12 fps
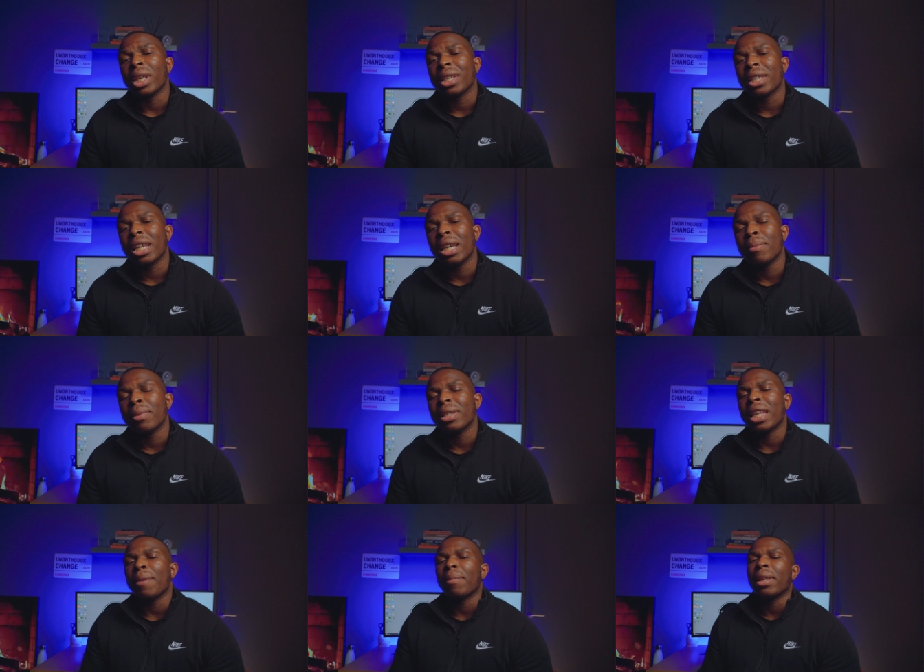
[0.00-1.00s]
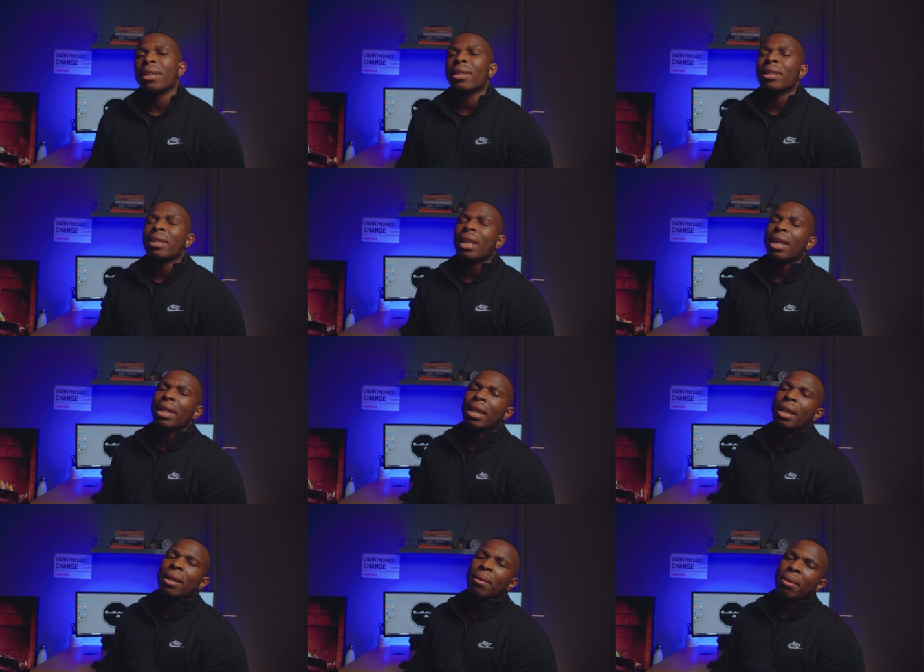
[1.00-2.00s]
next time, stay blessed, take
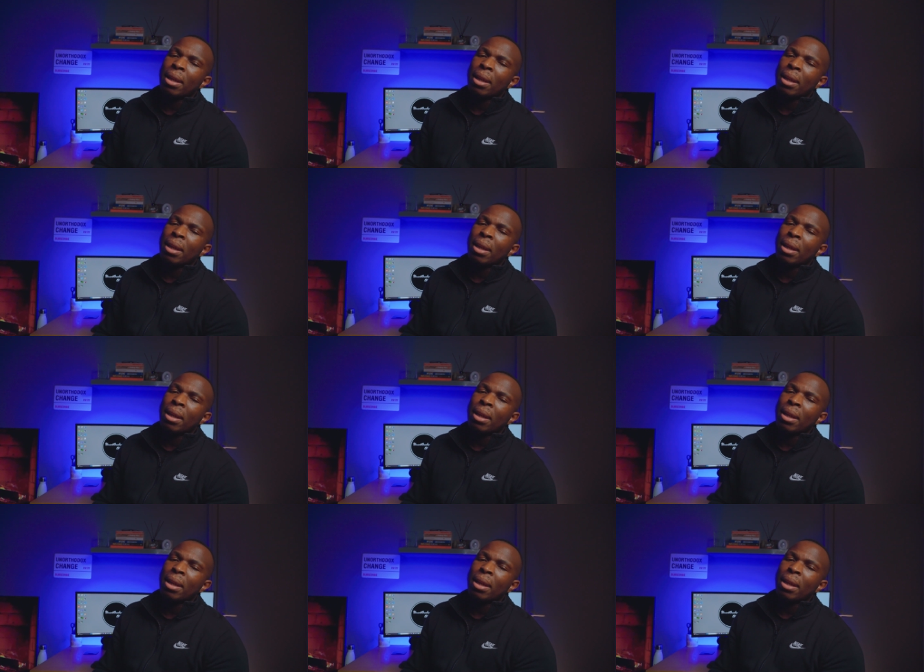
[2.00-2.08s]
care,